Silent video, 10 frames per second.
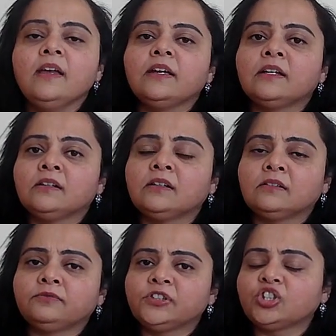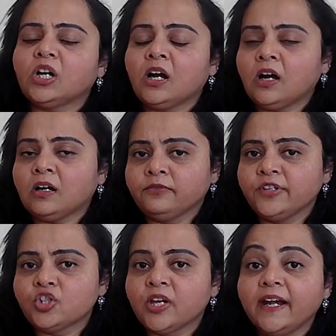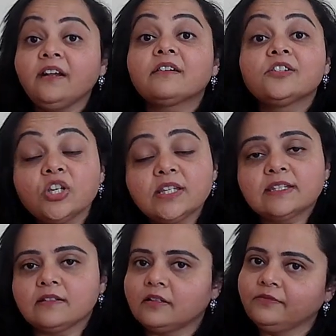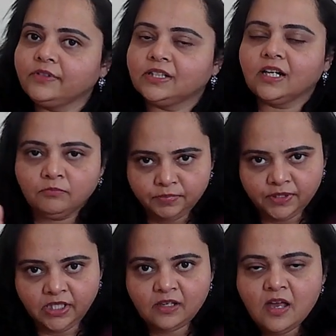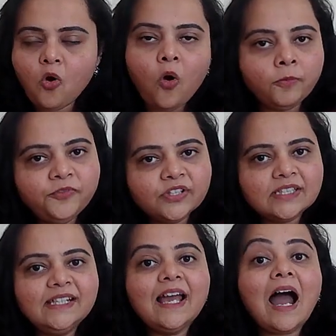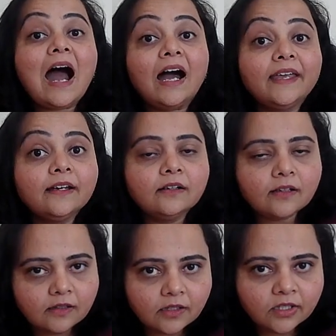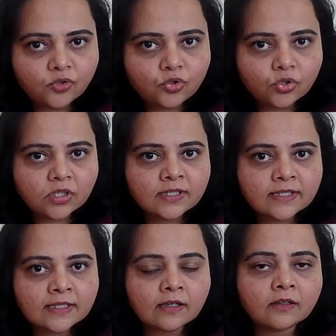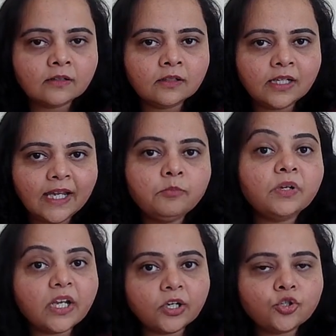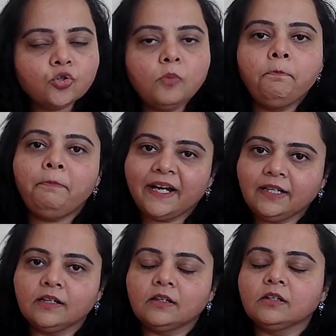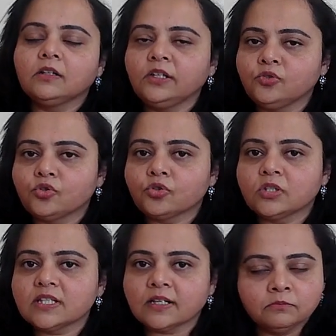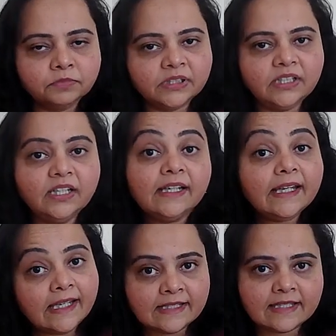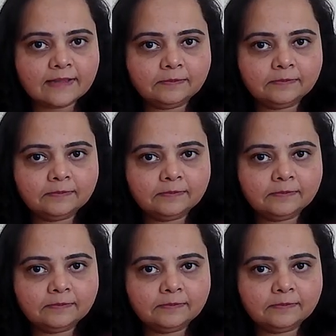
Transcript: which get registered with the company. Obviously, higher the insurance claim ratio, better the insurance company is.